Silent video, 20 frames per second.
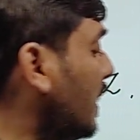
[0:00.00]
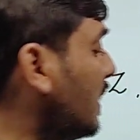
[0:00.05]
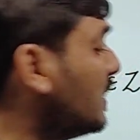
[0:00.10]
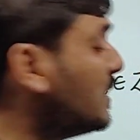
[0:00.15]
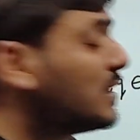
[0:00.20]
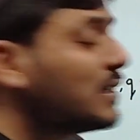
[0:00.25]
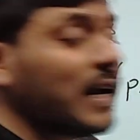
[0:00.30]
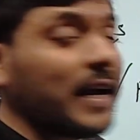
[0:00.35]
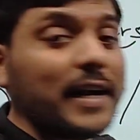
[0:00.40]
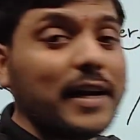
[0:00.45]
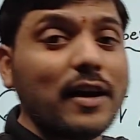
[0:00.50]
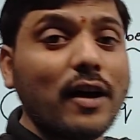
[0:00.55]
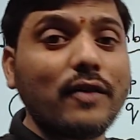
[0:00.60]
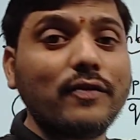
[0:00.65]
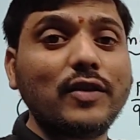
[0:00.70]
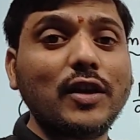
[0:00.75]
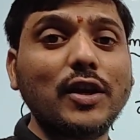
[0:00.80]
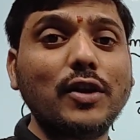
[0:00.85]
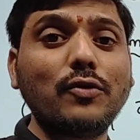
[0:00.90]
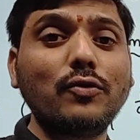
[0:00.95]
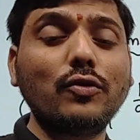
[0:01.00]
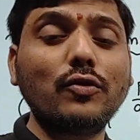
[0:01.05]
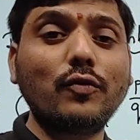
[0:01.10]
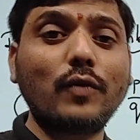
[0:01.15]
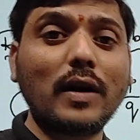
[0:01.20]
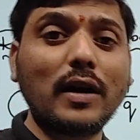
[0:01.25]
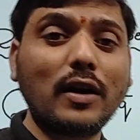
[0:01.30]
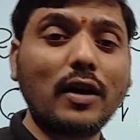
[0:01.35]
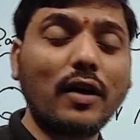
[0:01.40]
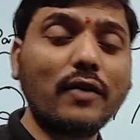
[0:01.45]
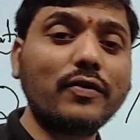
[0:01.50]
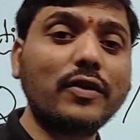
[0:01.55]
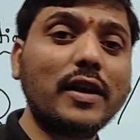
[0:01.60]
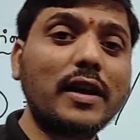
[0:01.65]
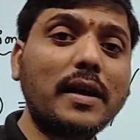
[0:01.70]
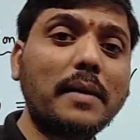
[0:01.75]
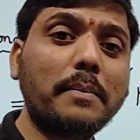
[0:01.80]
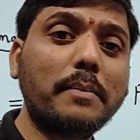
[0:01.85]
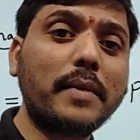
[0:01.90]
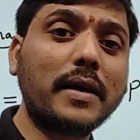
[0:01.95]
inside of the root, one of
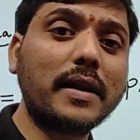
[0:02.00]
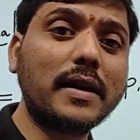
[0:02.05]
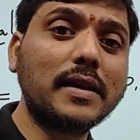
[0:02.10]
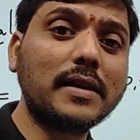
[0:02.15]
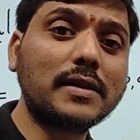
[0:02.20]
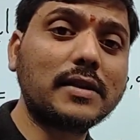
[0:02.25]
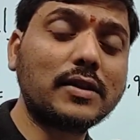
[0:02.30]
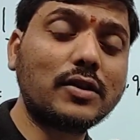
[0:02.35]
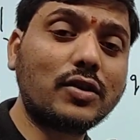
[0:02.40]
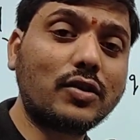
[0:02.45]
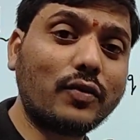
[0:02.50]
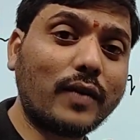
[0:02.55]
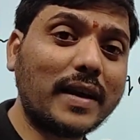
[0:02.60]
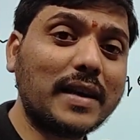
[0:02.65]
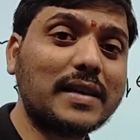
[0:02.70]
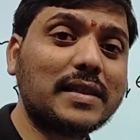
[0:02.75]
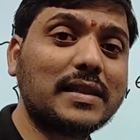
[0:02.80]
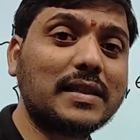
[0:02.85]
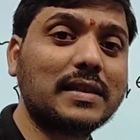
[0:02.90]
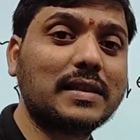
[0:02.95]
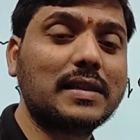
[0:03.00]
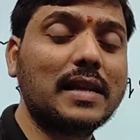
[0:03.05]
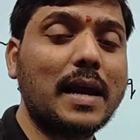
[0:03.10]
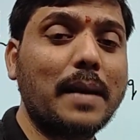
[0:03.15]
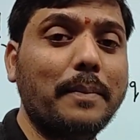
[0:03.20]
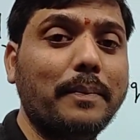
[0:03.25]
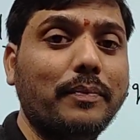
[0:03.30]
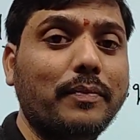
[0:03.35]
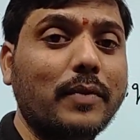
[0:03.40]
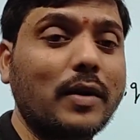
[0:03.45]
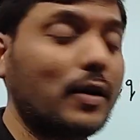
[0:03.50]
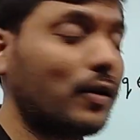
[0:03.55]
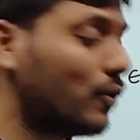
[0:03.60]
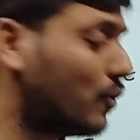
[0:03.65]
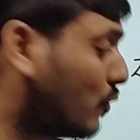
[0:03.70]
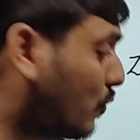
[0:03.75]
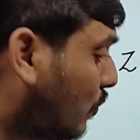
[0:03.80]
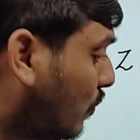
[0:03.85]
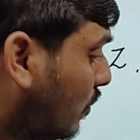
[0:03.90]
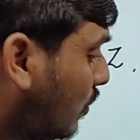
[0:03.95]
the number is twice them,
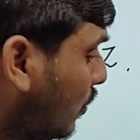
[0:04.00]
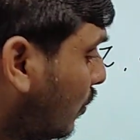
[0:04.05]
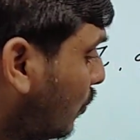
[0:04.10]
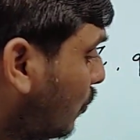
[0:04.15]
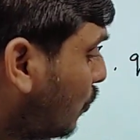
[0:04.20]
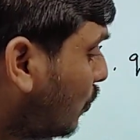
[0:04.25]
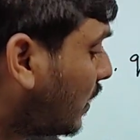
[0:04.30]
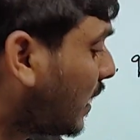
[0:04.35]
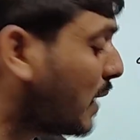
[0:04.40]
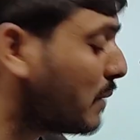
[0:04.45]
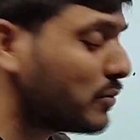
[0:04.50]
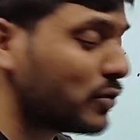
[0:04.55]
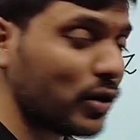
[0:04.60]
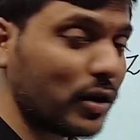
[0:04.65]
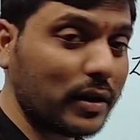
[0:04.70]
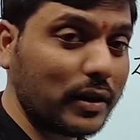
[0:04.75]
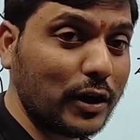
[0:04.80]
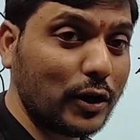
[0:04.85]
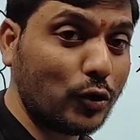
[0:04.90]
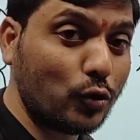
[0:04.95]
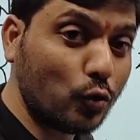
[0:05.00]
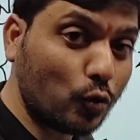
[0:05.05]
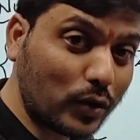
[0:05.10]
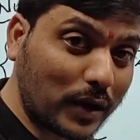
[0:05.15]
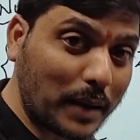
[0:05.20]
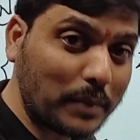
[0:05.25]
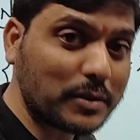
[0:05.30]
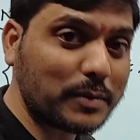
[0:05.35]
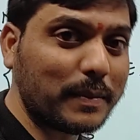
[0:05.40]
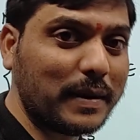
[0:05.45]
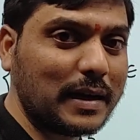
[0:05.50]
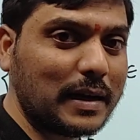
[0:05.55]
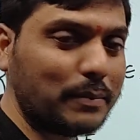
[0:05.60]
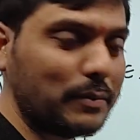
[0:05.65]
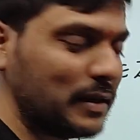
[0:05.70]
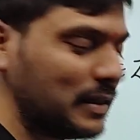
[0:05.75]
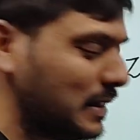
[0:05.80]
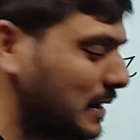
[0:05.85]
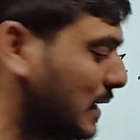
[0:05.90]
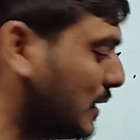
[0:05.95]
2 times are there, 2 times
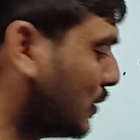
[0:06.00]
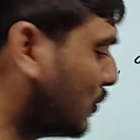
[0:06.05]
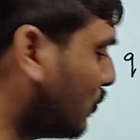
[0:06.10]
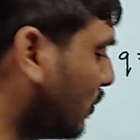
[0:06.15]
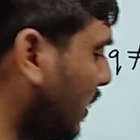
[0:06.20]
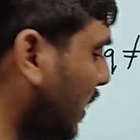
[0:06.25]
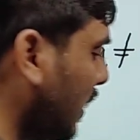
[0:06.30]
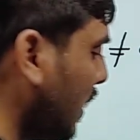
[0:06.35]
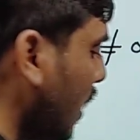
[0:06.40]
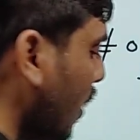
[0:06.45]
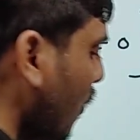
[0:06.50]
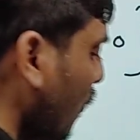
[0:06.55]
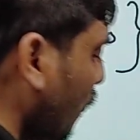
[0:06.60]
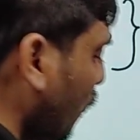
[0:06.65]
multiple is there, so that